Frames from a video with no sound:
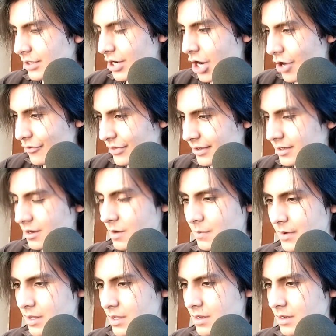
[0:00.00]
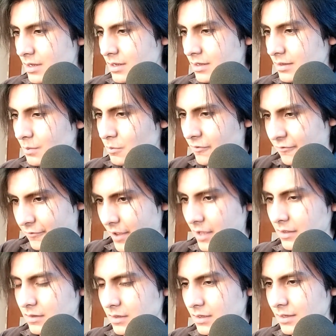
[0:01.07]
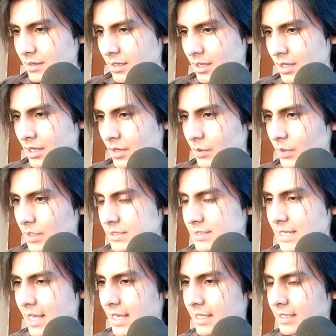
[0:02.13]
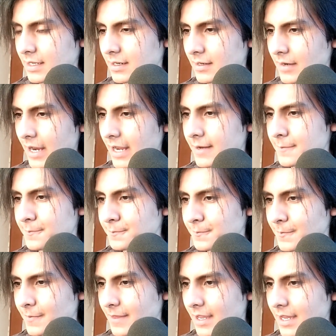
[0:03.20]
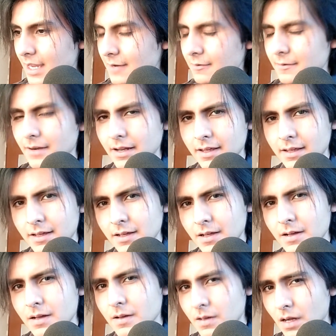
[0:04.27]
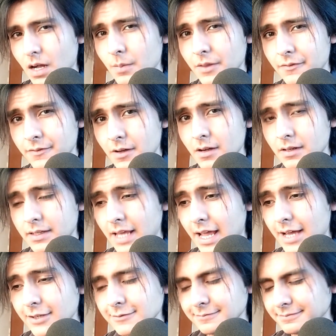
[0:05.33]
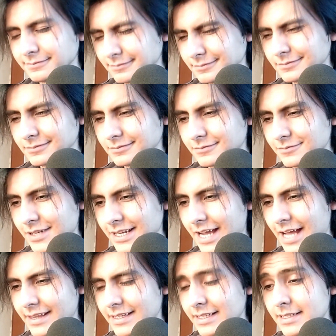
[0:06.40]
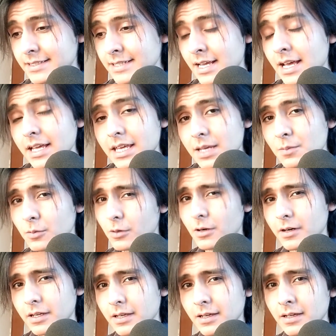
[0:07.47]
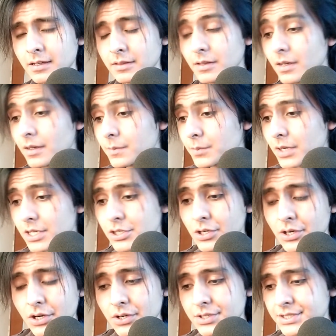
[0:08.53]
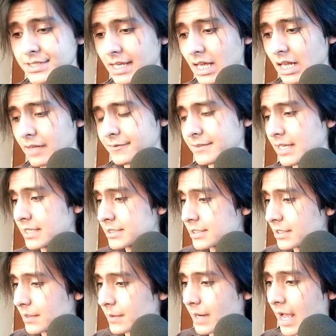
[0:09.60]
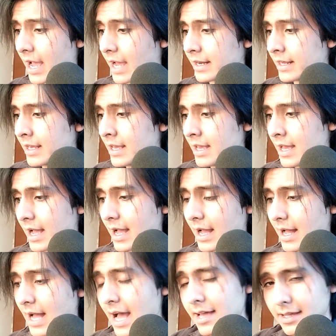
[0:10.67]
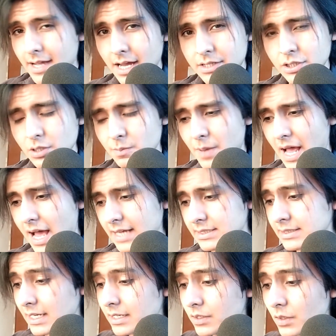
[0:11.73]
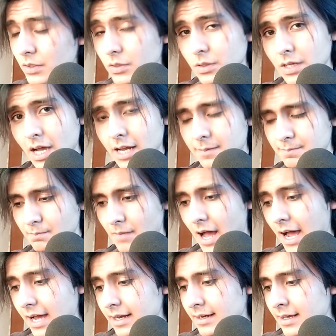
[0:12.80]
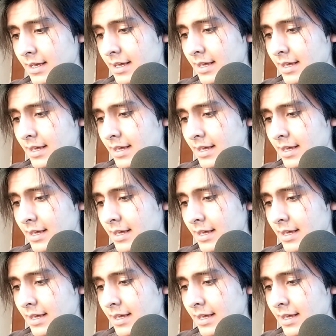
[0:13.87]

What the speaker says: of the company, Feng Yi, was like, alright, everybody, calm the fuck down. We got this, keep working, don't pressure yourselves, it's alright. I got your backs, I know you got mine.